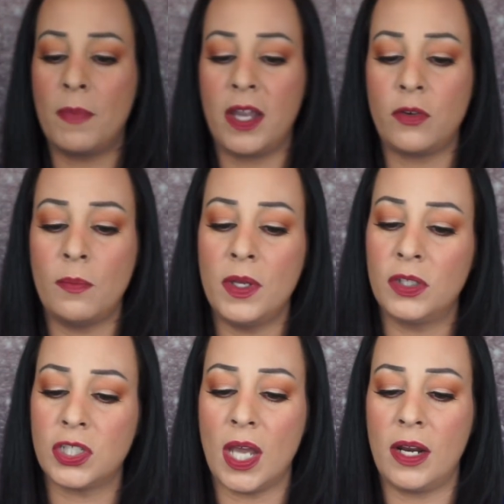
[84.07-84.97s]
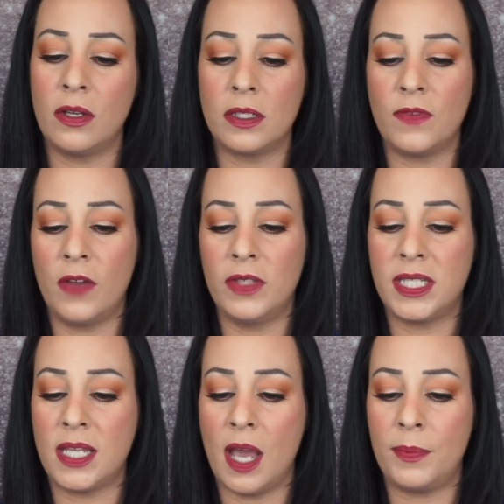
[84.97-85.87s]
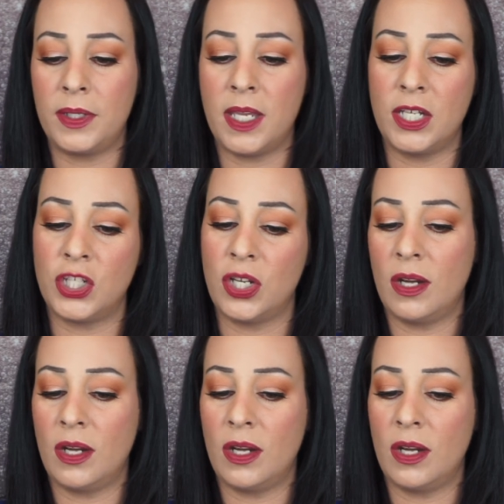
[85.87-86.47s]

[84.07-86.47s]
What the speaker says: micro-milled shadows, velvety application,